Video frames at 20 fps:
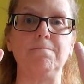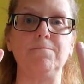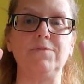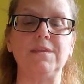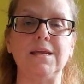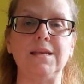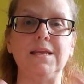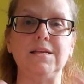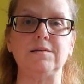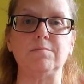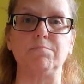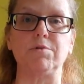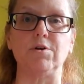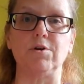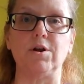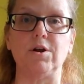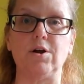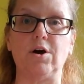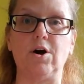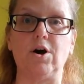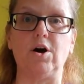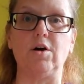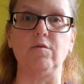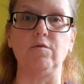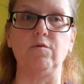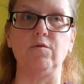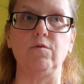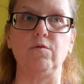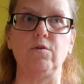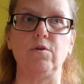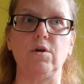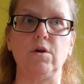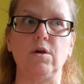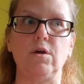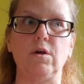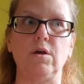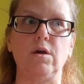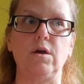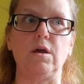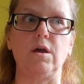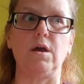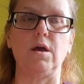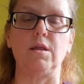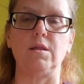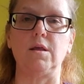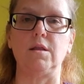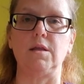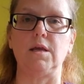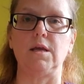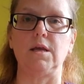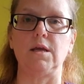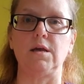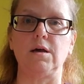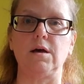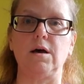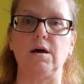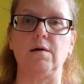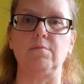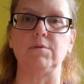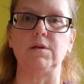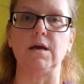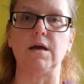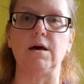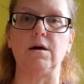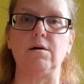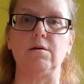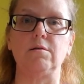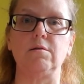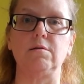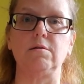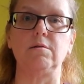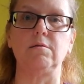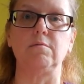they need to burn it off and then they can calm down.